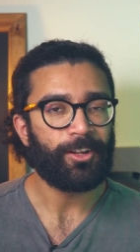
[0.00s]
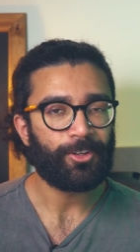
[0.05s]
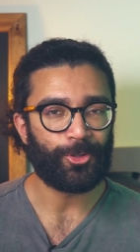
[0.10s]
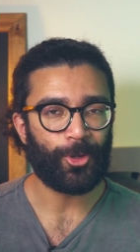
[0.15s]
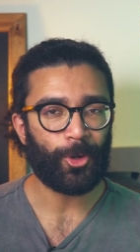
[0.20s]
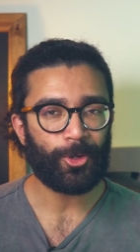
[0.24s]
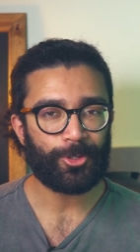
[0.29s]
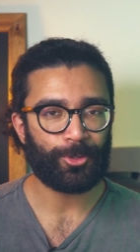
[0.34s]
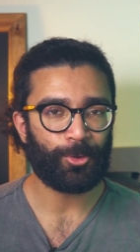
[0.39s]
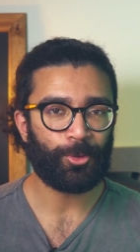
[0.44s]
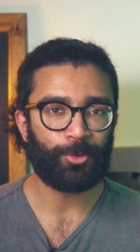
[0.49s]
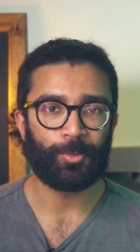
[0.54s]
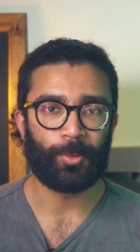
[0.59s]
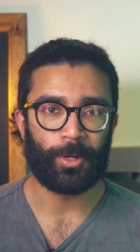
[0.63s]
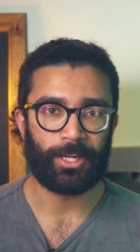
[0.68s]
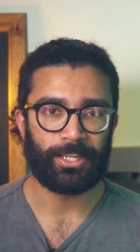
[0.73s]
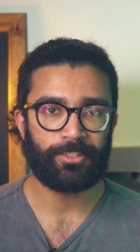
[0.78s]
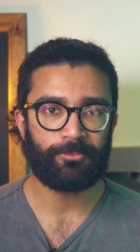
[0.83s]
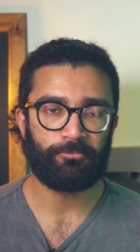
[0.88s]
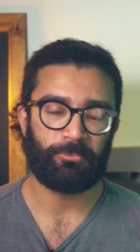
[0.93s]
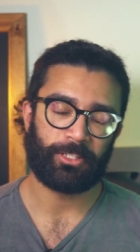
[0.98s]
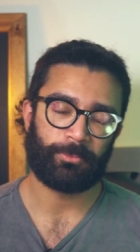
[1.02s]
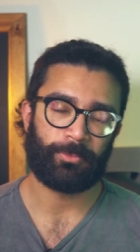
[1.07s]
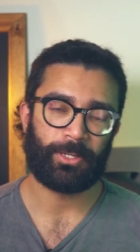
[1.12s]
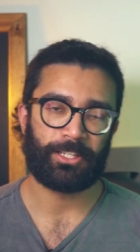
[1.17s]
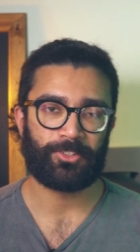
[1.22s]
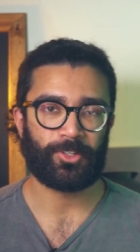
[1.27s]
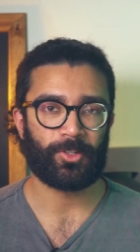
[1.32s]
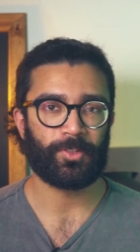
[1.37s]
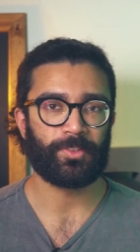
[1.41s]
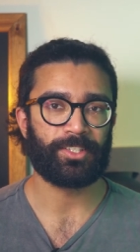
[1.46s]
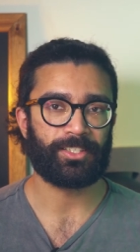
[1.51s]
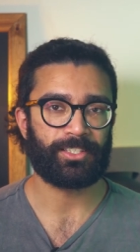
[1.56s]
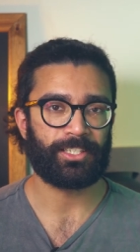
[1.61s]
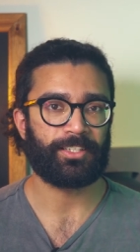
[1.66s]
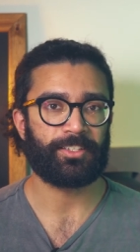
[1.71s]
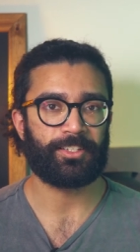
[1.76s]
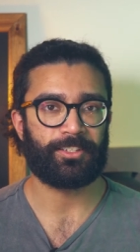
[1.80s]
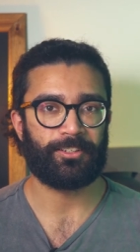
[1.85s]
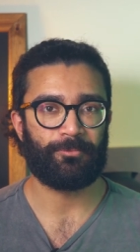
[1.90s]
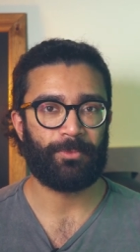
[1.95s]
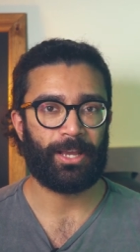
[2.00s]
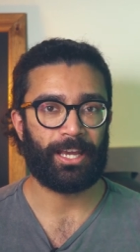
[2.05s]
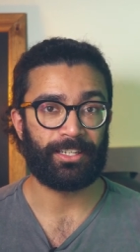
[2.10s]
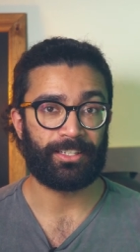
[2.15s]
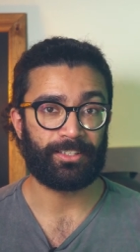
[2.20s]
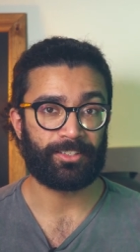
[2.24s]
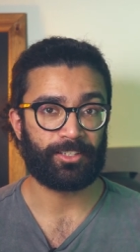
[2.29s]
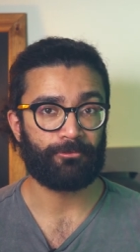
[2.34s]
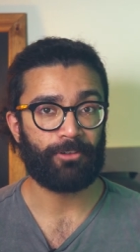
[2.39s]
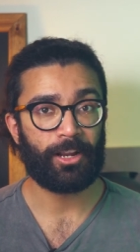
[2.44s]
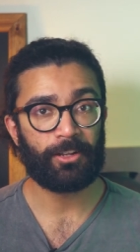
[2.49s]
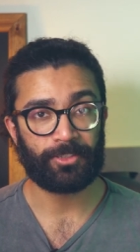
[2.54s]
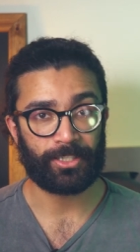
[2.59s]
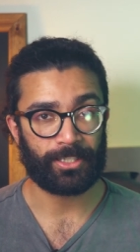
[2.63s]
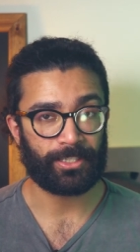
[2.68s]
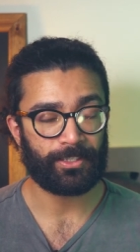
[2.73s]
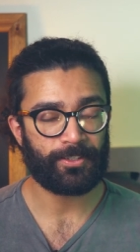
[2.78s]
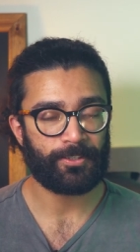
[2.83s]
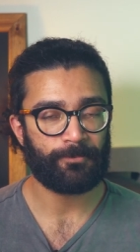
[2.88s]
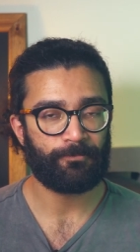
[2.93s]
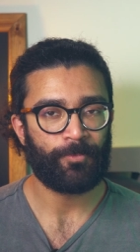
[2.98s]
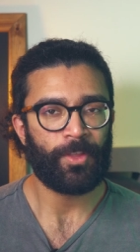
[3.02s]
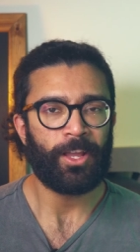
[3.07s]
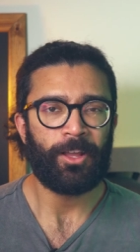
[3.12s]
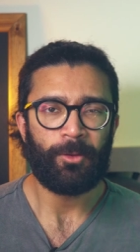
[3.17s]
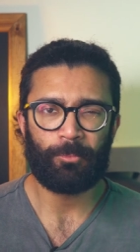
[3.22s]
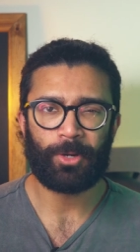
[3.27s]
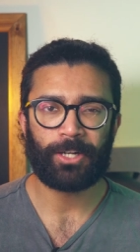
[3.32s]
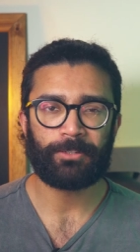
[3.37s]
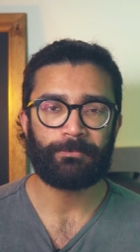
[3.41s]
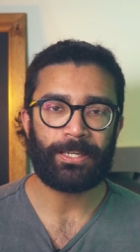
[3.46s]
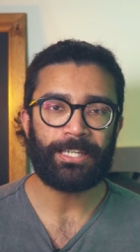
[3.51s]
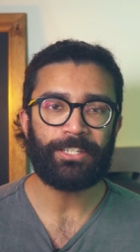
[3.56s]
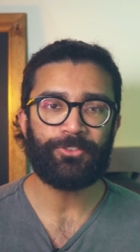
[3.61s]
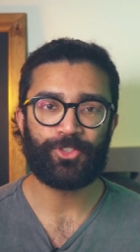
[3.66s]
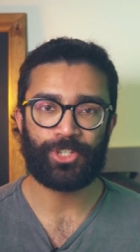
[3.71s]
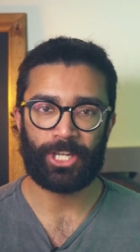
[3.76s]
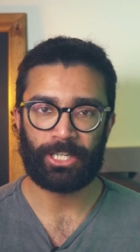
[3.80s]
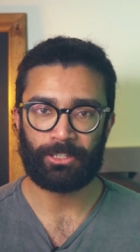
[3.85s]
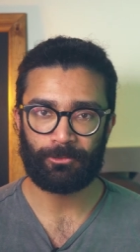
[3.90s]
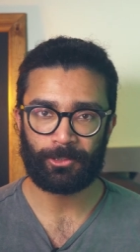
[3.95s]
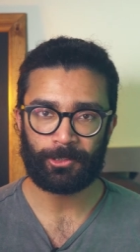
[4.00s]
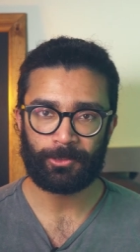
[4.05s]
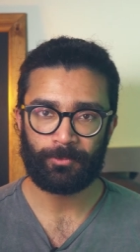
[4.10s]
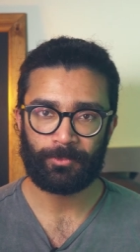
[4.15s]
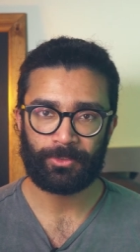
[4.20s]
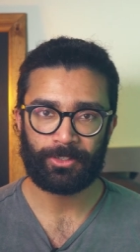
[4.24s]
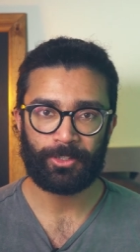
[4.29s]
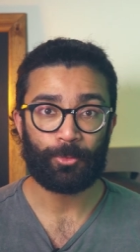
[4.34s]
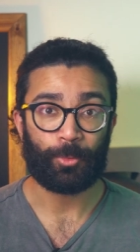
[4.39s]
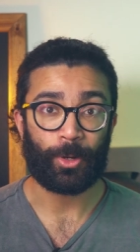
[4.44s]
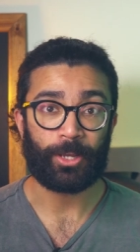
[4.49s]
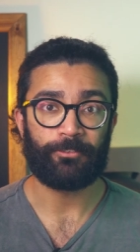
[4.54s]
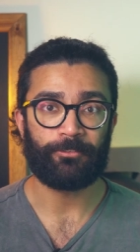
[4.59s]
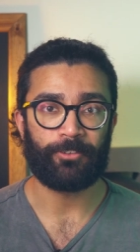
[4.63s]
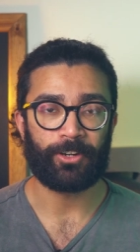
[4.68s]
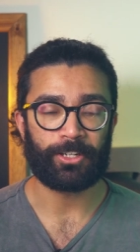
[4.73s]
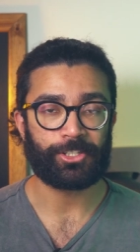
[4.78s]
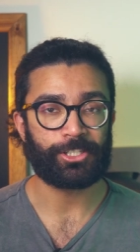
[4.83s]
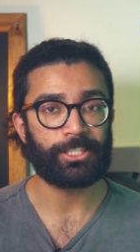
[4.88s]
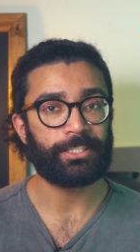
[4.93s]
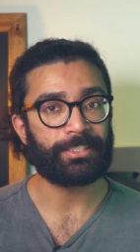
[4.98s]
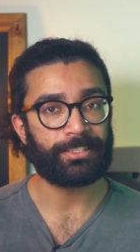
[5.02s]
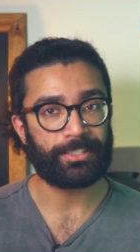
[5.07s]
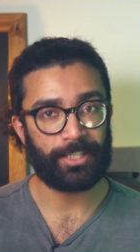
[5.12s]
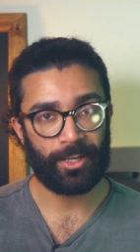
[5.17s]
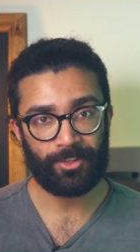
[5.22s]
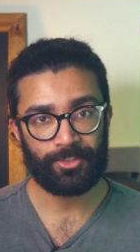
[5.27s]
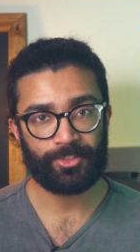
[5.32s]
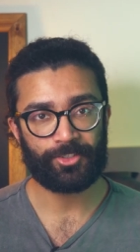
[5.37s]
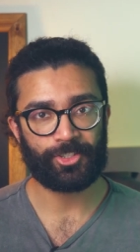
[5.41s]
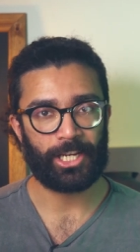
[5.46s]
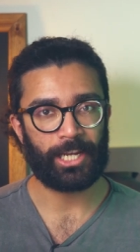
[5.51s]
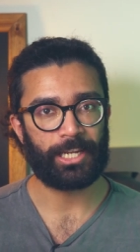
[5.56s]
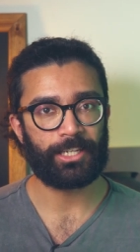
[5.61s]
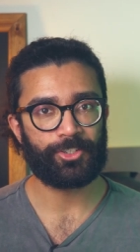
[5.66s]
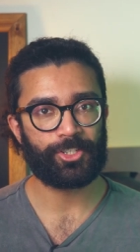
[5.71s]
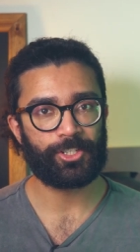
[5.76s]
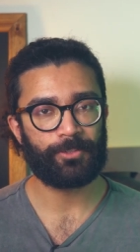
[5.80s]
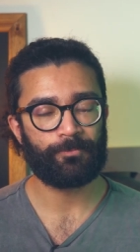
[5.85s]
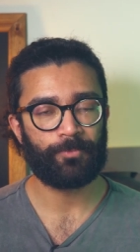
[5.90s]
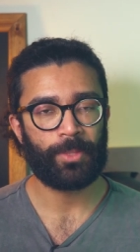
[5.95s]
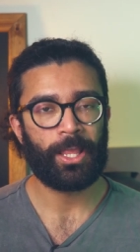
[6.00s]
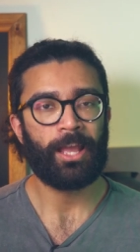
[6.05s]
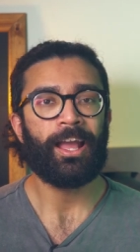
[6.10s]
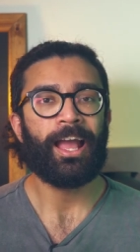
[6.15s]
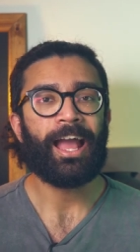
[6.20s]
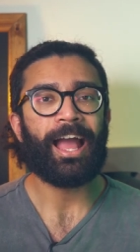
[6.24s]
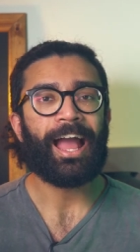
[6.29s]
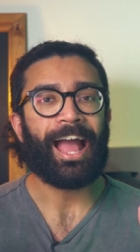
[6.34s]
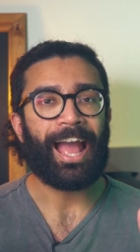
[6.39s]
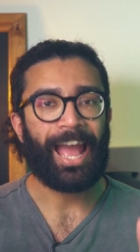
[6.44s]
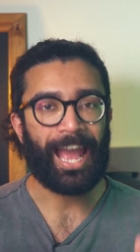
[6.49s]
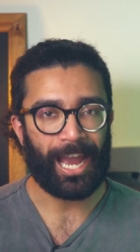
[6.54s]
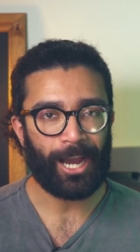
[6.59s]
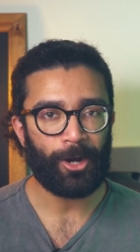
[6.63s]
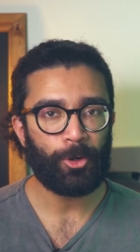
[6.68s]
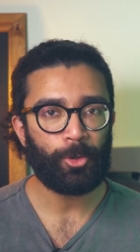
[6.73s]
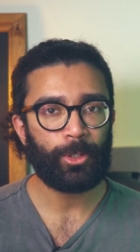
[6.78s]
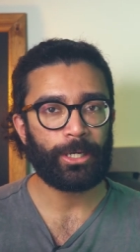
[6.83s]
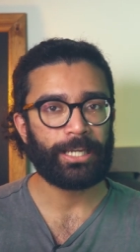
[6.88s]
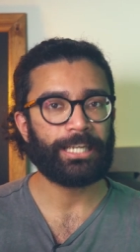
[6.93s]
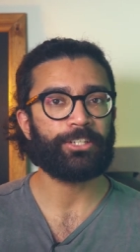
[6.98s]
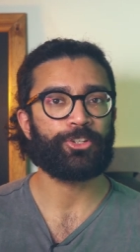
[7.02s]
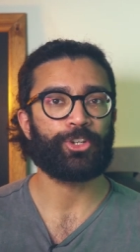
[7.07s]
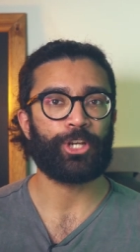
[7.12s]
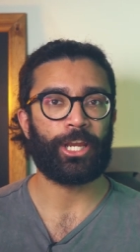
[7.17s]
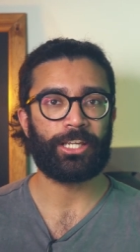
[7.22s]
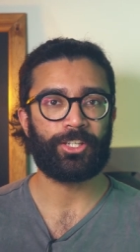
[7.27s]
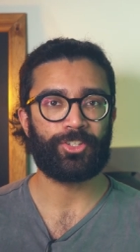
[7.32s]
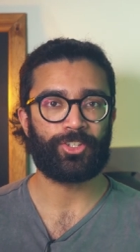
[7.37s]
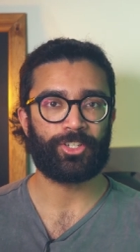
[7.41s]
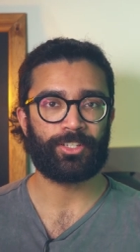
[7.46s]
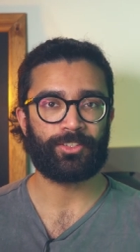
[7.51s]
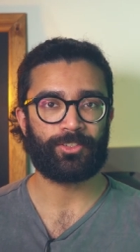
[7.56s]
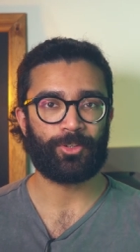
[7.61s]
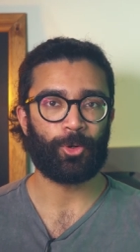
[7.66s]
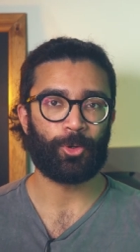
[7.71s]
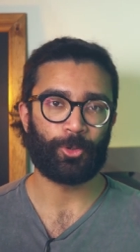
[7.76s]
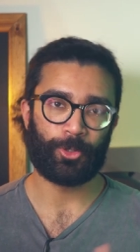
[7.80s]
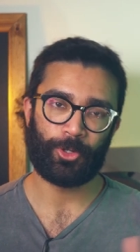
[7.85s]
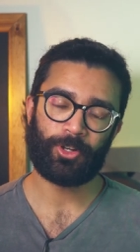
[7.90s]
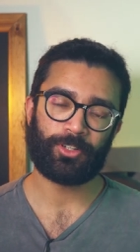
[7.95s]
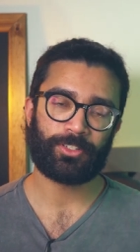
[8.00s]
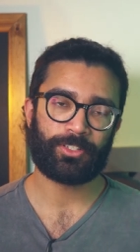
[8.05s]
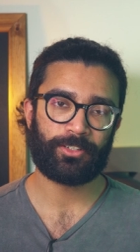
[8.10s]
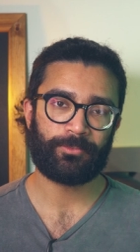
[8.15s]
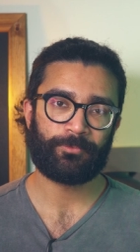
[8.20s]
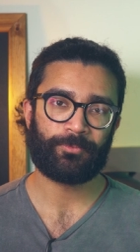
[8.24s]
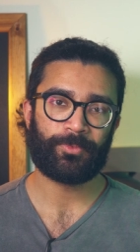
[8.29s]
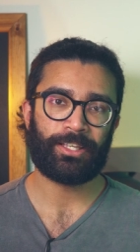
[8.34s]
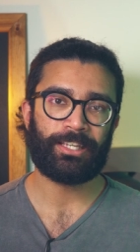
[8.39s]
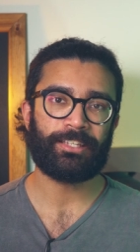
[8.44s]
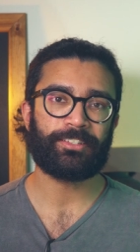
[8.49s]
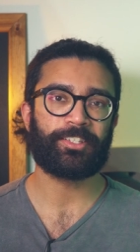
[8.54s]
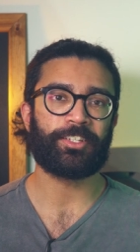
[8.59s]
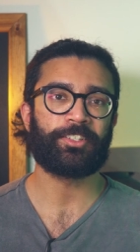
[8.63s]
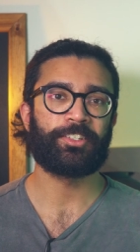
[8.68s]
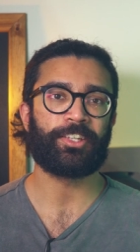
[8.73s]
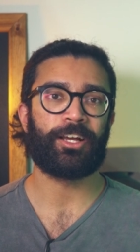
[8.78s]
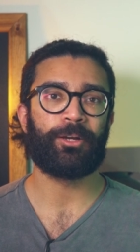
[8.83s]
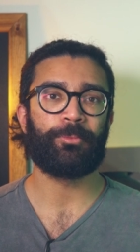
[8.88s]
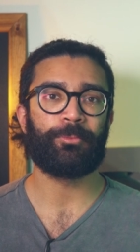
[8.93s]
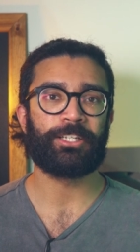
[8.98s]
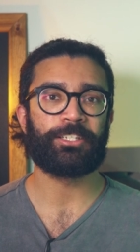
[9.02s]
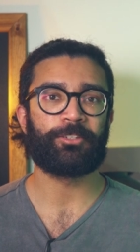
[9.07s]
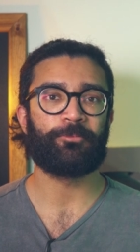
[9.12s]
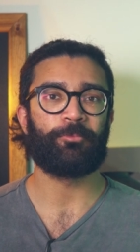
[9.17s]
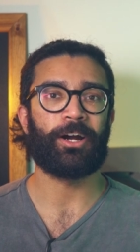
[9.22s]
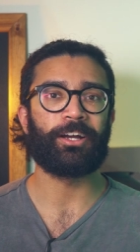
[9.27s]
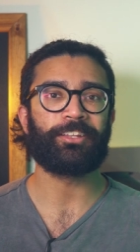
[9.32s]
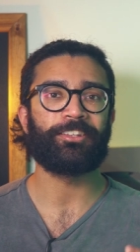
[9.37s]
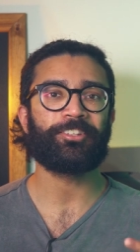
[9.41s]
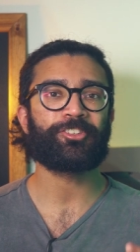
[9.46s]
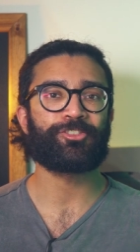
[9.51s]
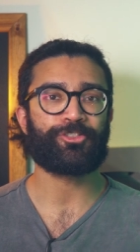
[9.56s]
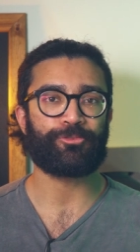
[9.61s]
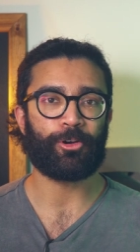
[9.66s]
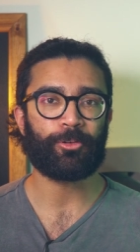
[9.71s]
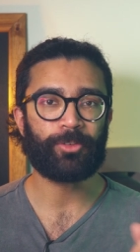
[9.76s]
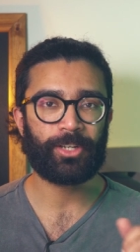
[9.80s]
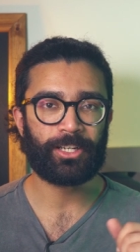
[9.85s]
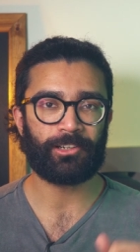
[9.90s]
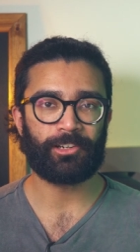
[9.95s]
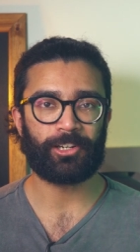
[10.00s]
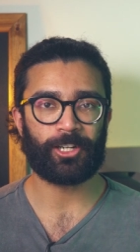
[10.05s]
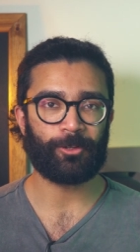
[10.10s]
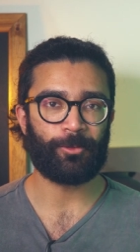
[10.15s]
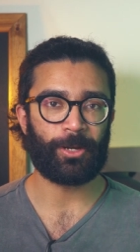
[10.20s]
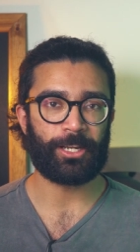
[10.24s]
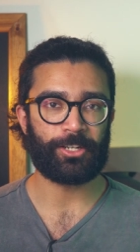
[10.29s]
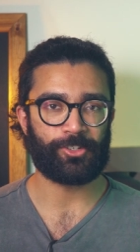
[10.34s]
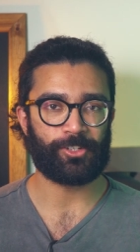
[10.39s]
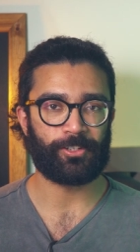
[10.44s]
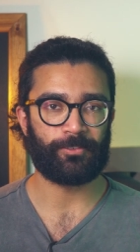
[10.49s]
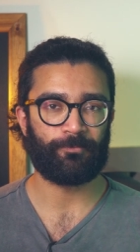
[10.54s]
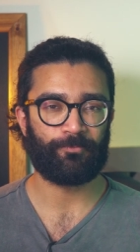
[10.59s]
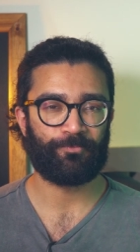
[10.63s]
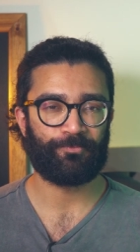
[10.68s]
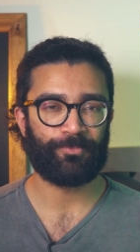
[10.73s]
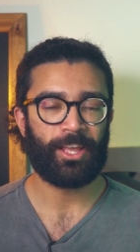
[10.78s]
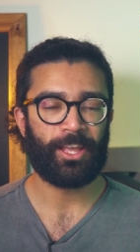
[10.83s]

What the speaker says: Not always, it depends on the system and its surroundings, but in general, the wave function does change. How it changes or not is determined by the Schrödinger equation.